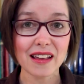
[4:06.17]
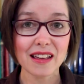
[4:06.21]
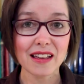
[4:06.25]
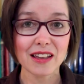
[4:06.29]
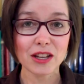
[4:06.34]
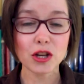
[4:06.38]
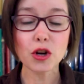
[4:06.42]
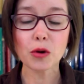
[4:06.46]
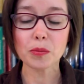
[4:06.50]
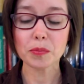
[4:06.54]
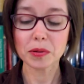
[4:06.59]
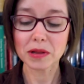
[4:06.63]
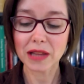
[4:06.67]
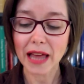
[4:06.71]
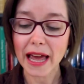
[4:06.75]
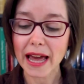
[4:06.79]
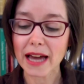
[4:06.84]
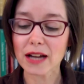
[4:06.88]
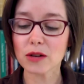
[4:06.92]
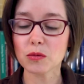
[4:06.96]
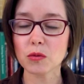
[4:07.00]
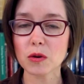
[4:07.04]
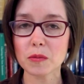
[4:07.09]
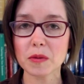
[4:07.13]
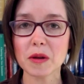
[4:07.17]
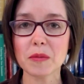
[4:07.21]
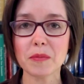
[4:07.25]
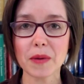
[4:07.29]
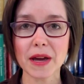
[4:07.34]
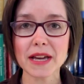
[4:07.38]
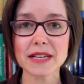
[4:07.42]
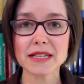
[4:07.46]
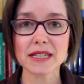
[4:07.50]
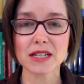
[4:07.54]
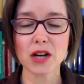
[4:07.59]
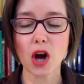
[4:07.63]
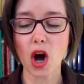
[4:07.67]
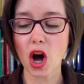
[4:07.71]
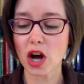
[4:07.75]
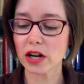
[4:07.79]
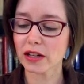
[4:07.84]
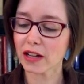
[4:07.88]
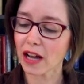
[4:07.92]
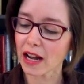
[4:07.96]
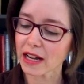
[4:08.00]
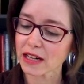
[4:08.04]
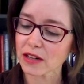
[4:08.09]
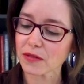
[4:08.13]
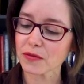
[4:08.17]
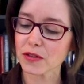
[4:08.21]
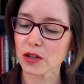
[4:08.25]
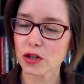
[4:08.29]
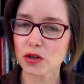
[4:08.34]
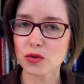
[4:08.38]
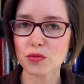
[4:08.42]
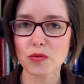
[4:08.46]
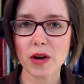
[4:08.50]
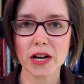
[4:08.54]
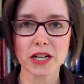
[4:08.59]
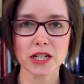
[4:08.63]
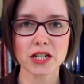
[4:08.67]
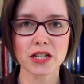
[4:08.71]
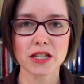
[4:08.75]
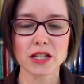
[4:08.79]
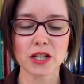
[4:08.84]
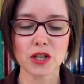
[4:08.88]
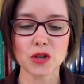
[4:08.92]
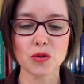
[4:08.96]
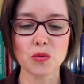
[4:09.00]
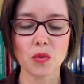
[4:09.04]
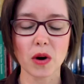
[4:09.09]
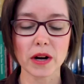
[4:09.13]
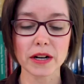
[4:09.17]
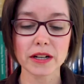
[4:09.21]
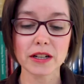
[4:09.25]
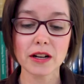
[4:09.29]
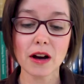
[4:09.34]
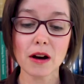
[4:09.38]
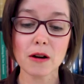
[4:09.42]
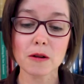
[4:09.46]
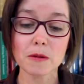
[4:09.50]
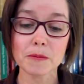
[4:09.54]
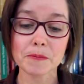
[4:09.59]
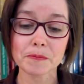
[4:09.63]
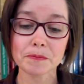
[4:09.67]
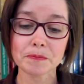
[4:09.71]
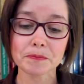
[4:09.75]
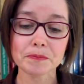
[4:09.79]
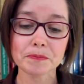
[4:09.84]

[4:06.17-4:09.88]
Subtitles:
your plan will be based on kind of the direction that you want to go.